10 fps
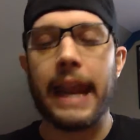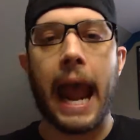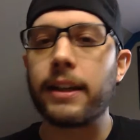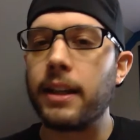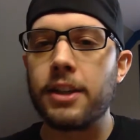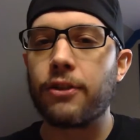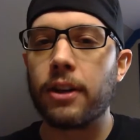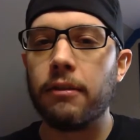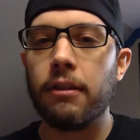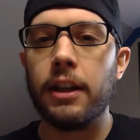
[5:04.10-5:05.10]
the acting is
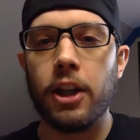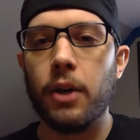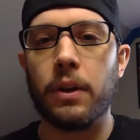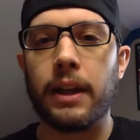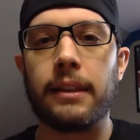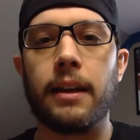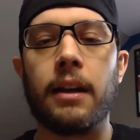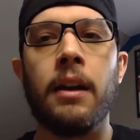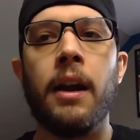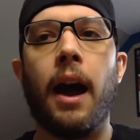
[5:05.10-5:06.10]
really, really good. We'll get
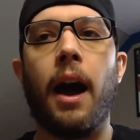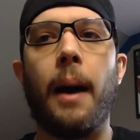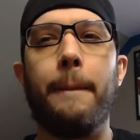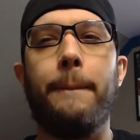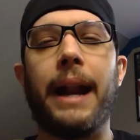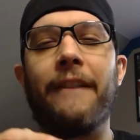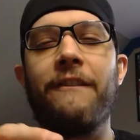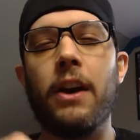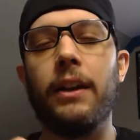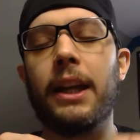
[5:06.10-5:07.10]
there. But I
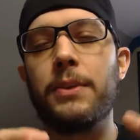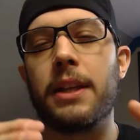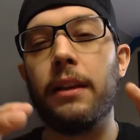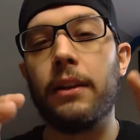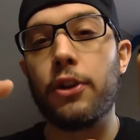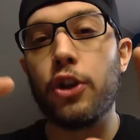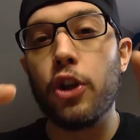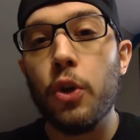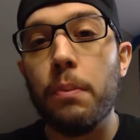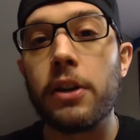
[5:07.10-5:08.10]
felt like it was a little
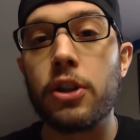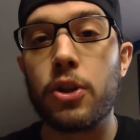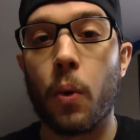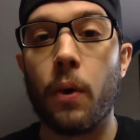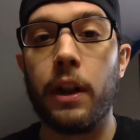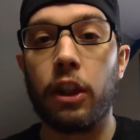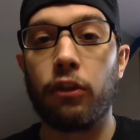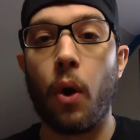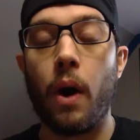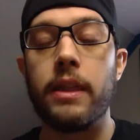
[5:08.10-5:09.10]
too much story to
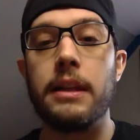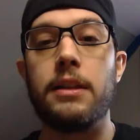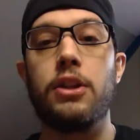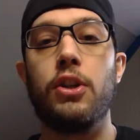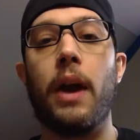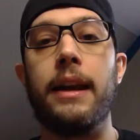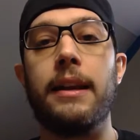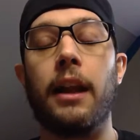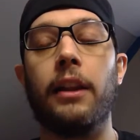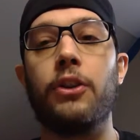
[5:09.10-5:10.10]
throw on these two
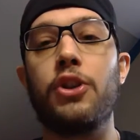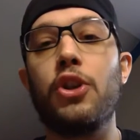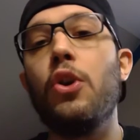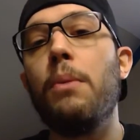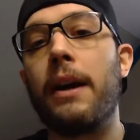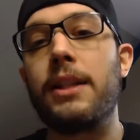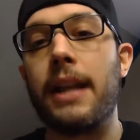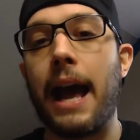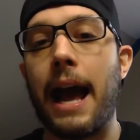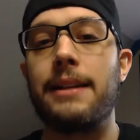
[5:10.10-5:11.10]
and a little too much
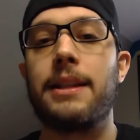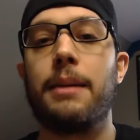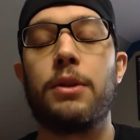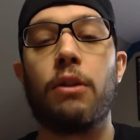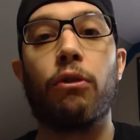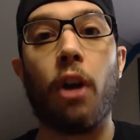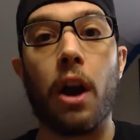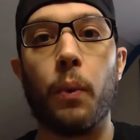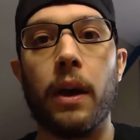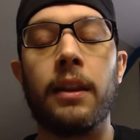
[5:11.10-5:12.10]
to ask them to
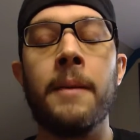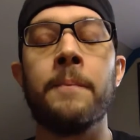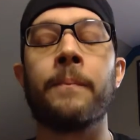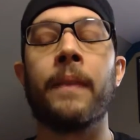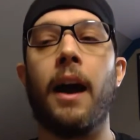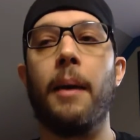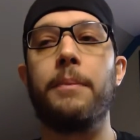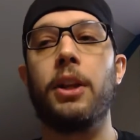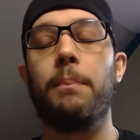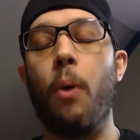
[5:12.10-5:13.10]
run with.
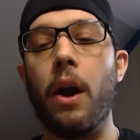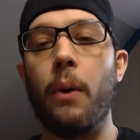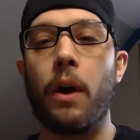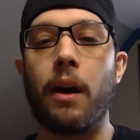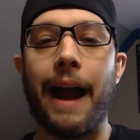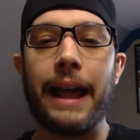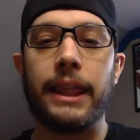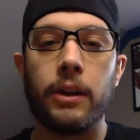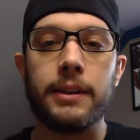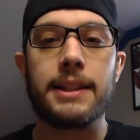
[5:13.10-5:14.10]
To the point where I
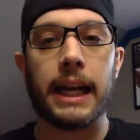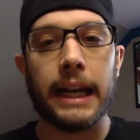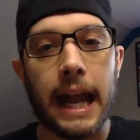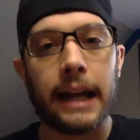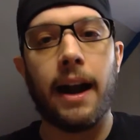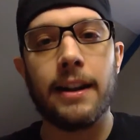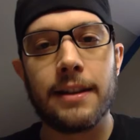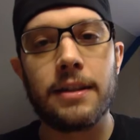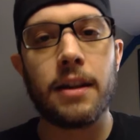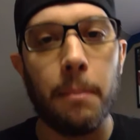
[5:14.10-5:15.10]
thought the second act kind of
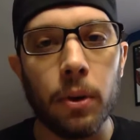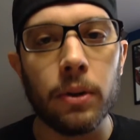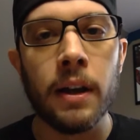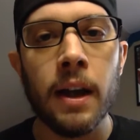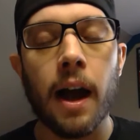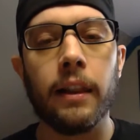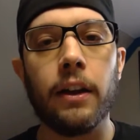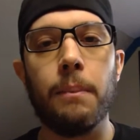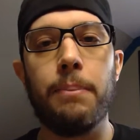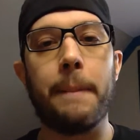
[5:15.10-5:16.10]
stumbled a
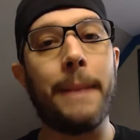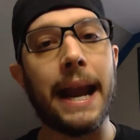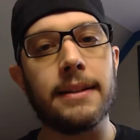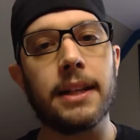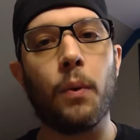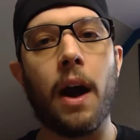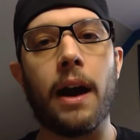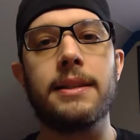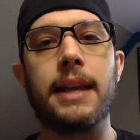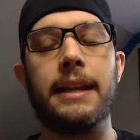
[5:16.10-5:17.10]
little bit
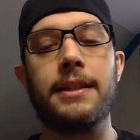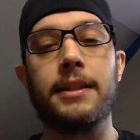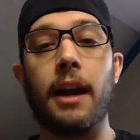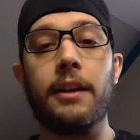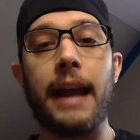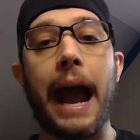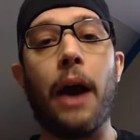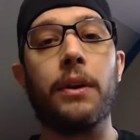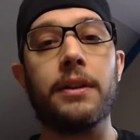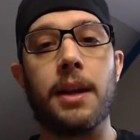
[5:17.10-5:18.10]
pacing-wise, and it sucked
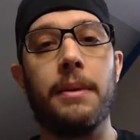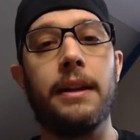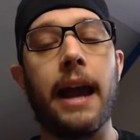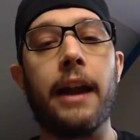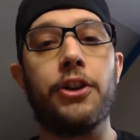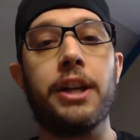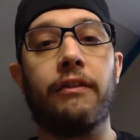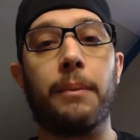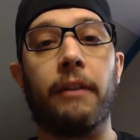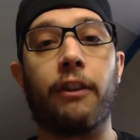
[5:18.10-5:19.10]
out some of the energy
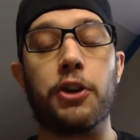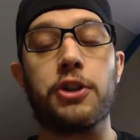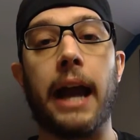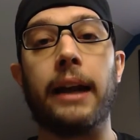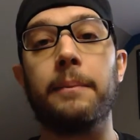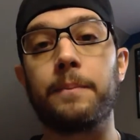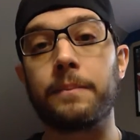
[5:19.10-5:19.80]
from the first act.